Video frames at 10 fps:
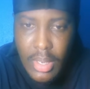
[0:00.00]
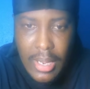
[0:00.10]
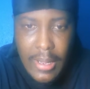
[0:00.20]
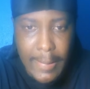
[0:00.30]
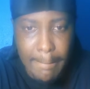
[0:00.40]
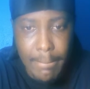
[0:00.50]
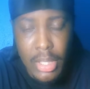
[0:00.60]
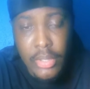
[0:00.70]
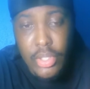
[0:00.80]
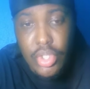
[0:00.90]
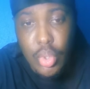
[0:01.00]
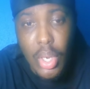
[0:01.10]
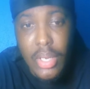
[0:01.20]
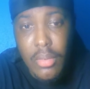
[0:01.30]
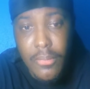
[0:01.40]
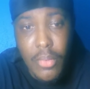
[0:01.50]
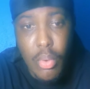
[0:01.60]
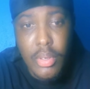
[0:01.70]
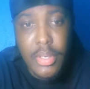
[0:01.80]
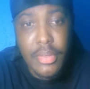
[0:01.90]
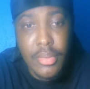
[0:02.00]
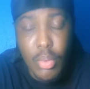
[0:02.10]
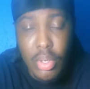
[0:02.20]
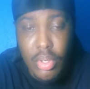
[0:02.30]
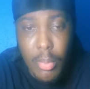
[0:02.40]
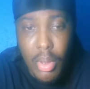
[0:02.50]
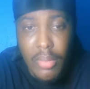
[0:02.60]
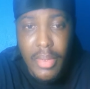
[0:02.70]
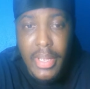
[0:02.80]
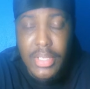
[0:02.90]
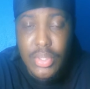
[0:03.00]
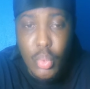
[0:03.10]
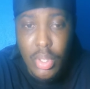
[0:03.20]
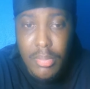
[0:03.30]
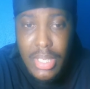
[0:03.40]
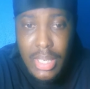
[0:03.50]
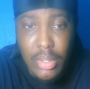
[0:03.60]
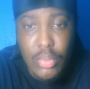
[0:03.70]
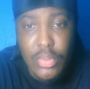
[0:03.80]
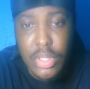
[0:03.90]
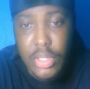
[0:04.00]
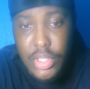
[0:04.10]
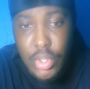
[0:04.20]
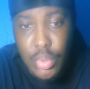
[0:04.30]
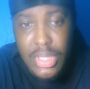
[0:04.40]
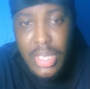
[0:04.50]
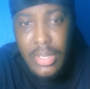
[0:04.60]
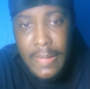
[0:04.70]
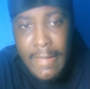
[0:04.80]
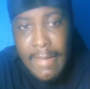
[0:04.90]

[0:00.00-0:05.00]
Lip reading: The squad for the World Cup qualifiers will be announced on Tuesday.